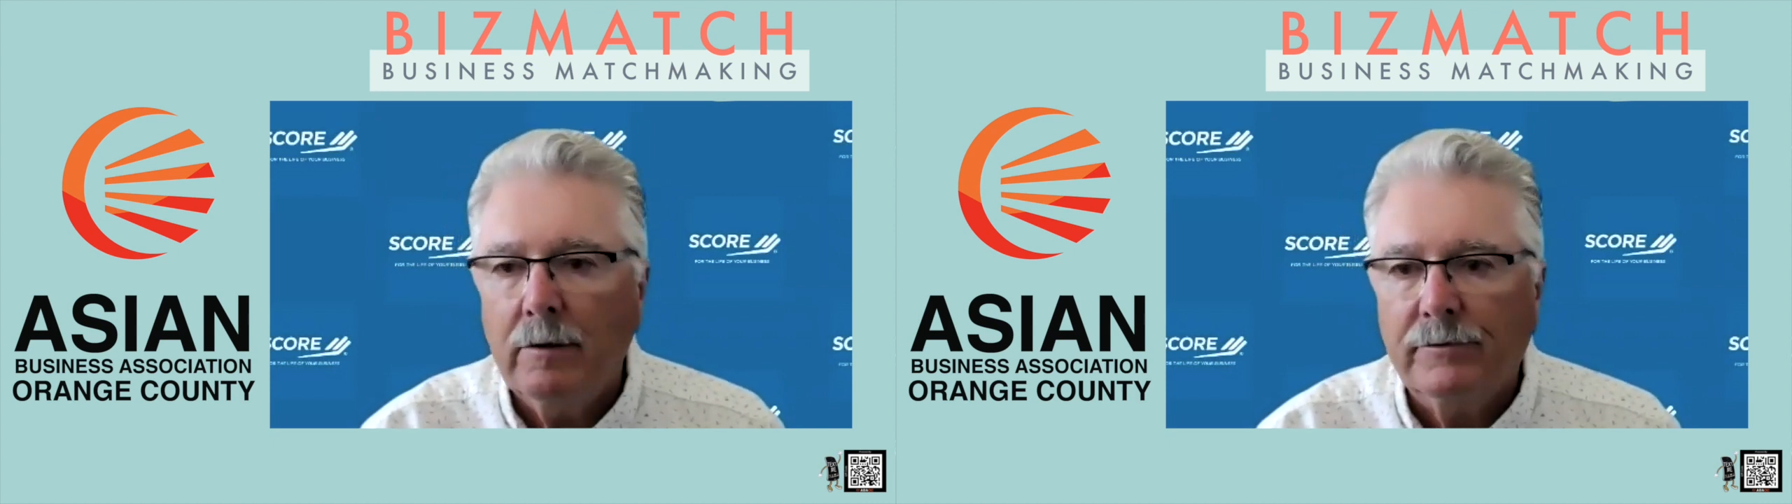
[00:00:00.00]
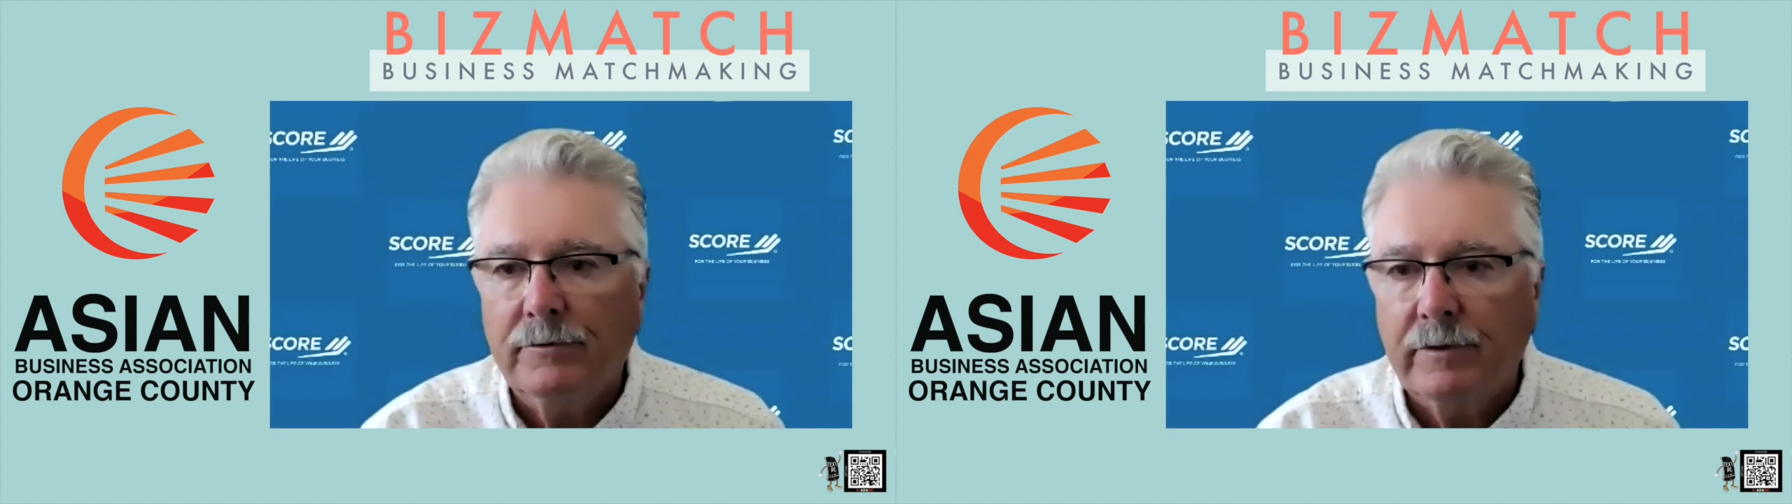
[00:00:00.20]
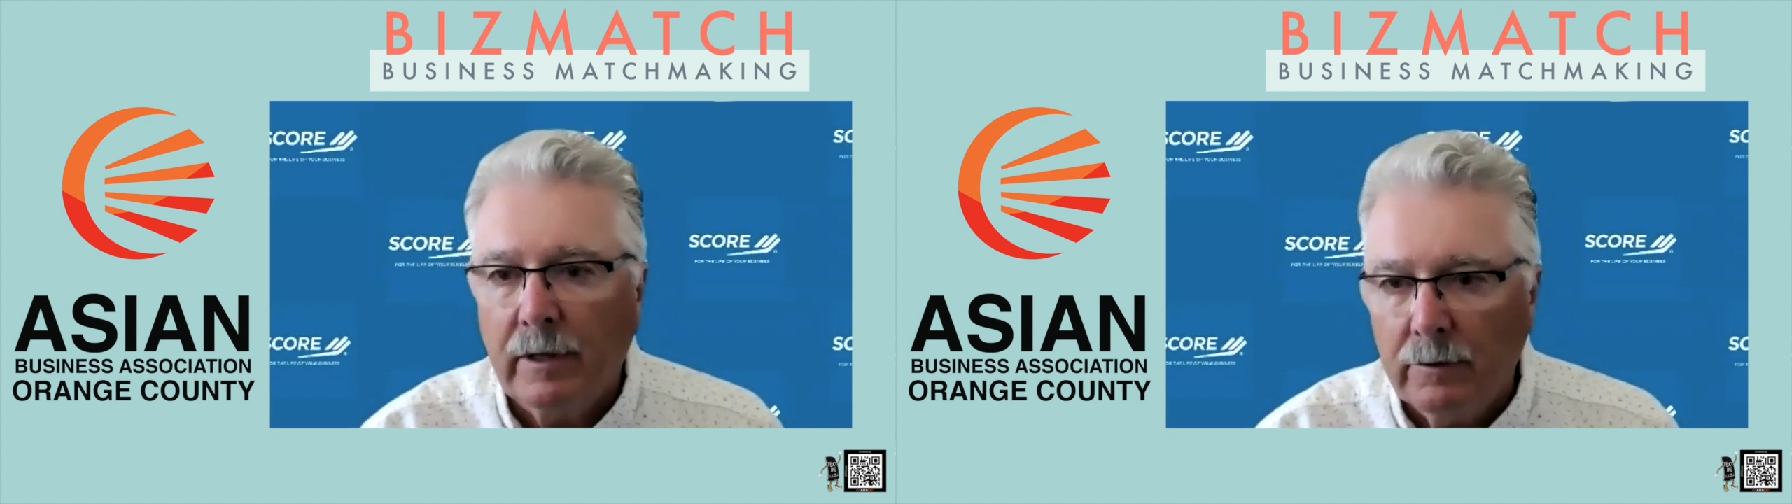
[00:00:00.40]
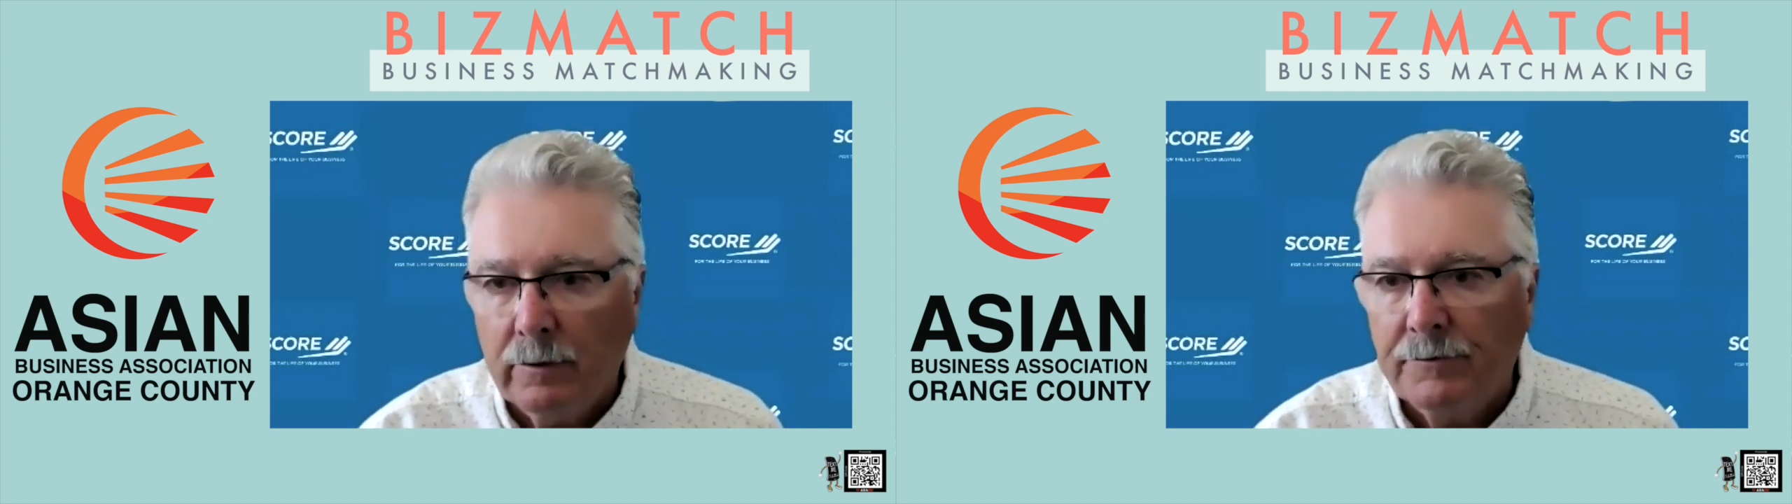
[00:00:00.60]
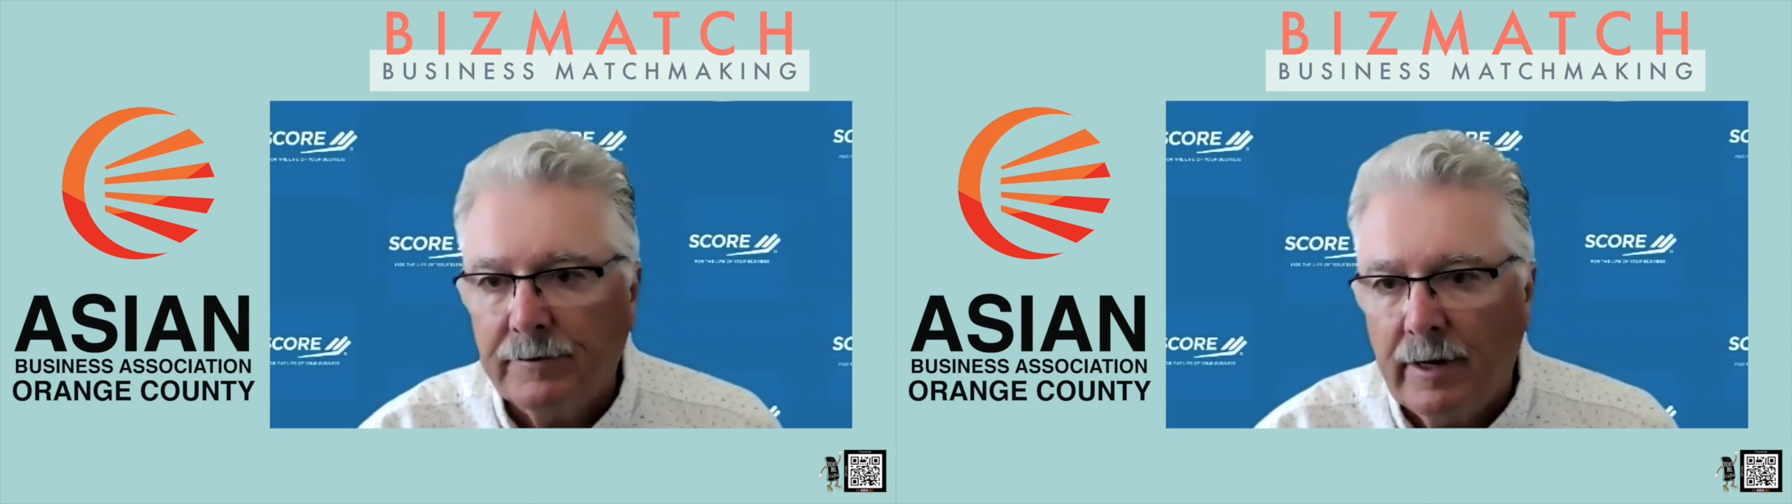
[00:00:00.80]
of
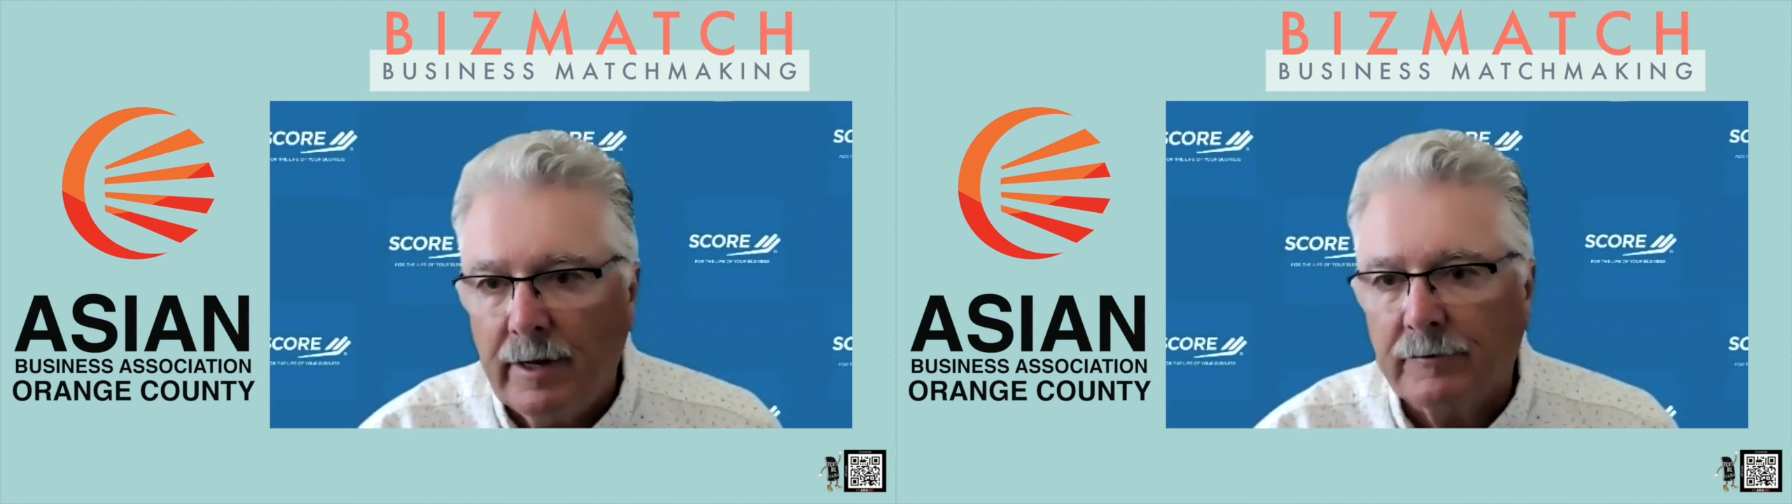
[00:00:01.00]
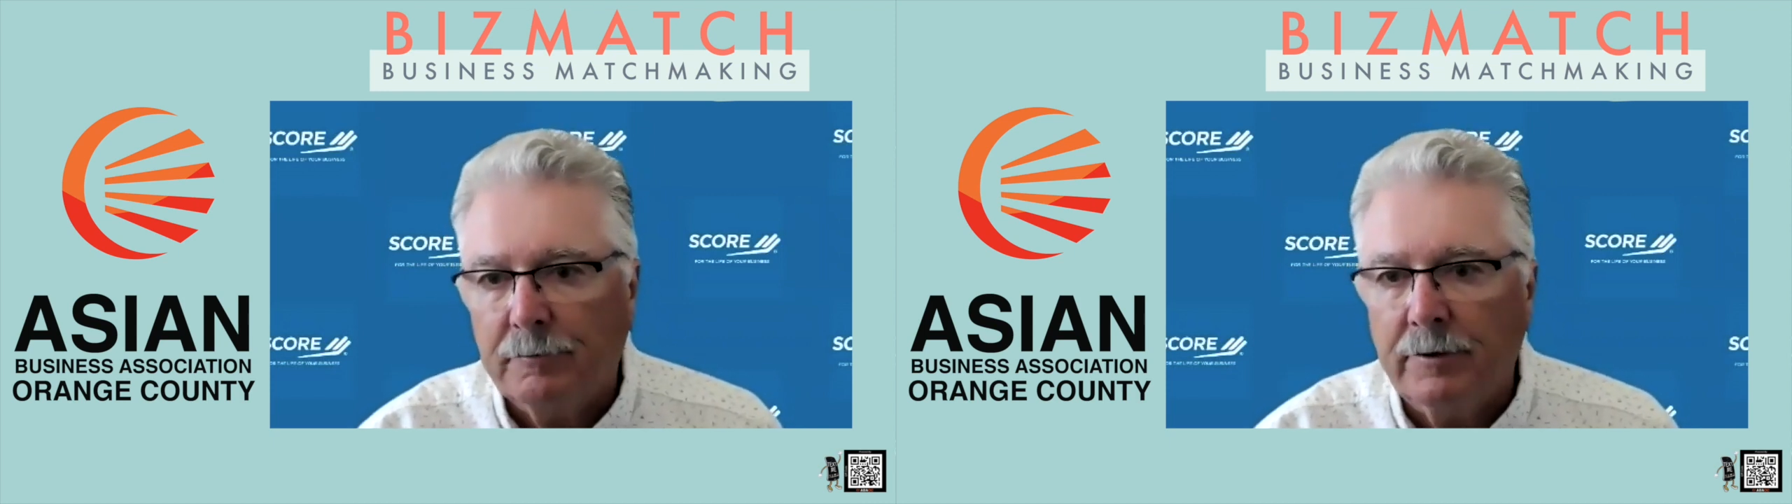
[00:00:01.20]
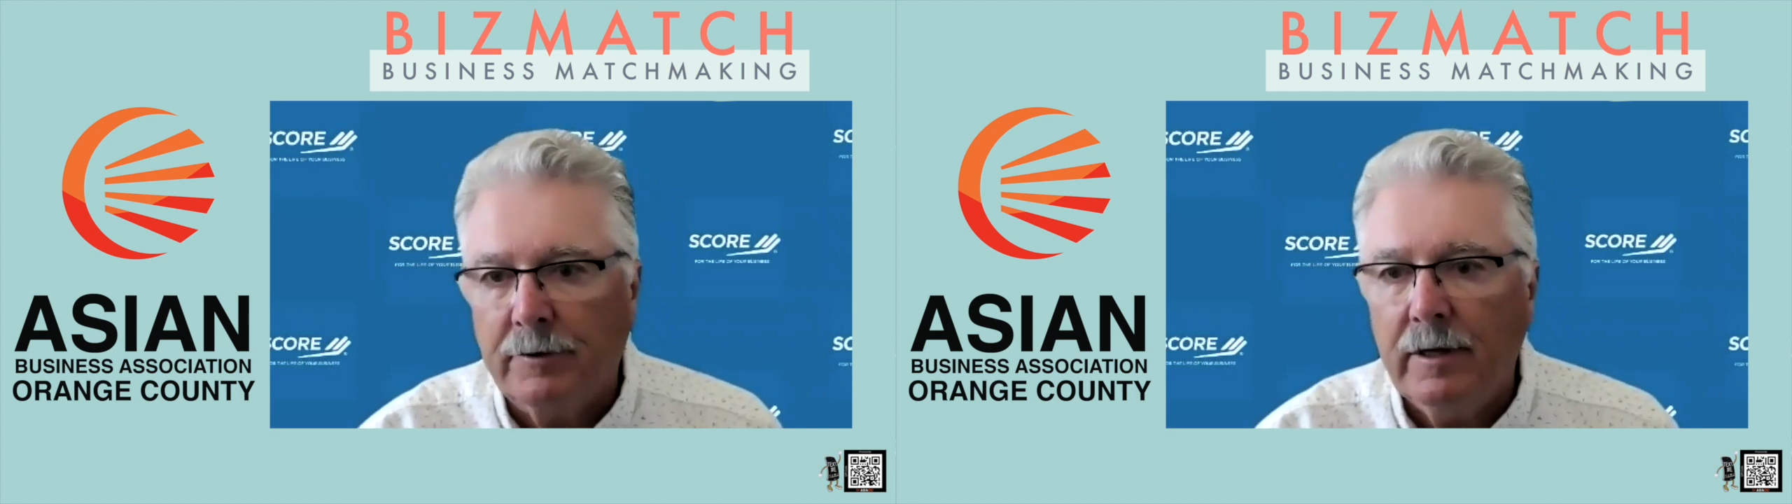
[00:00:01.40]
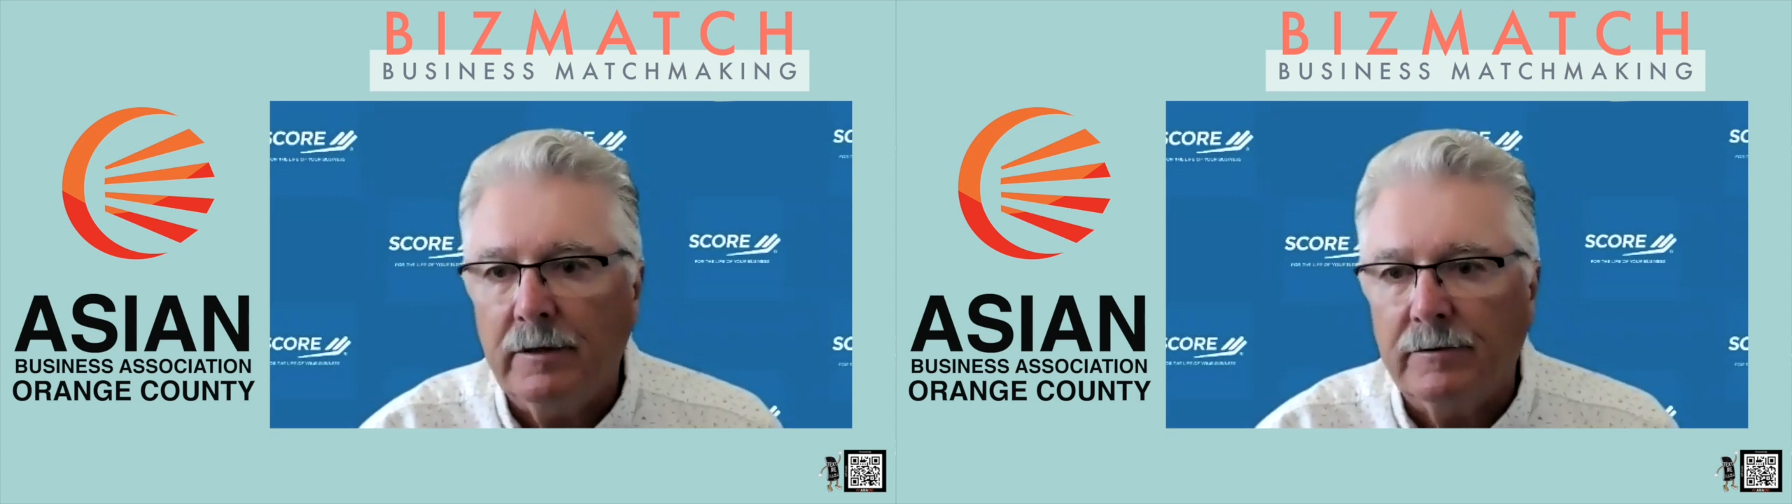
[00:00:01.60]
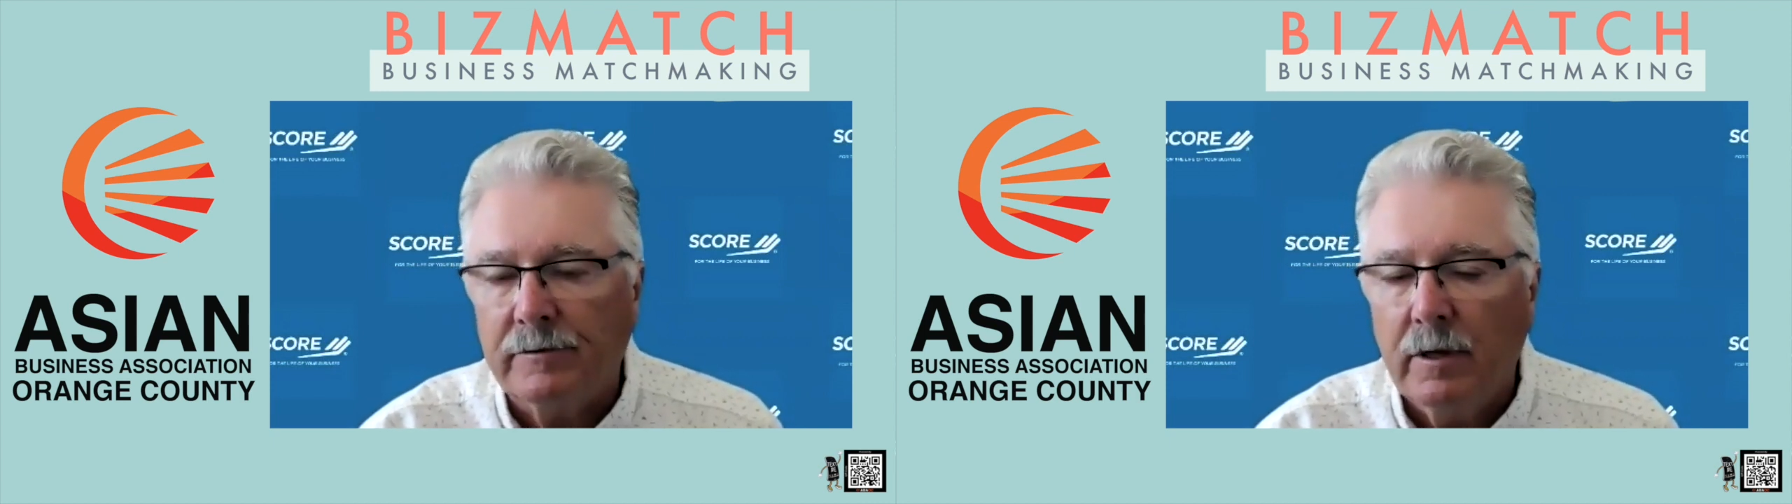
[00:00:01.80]
skills and
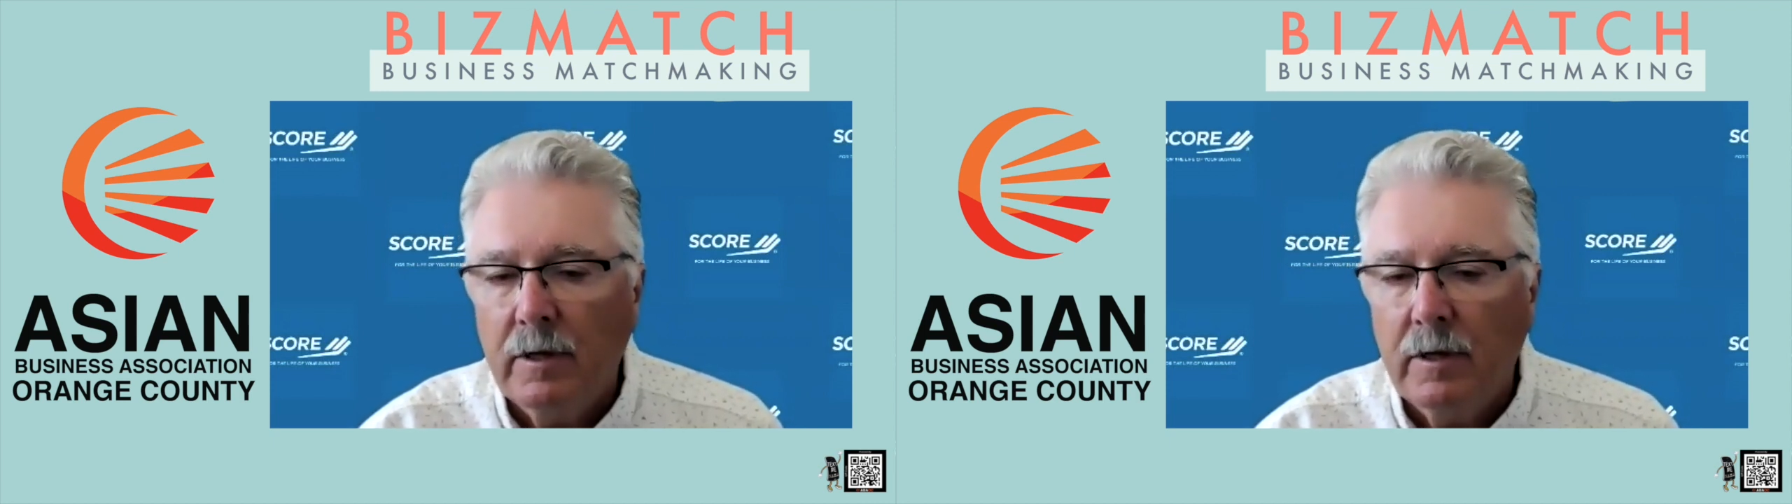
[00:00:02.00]
expertise.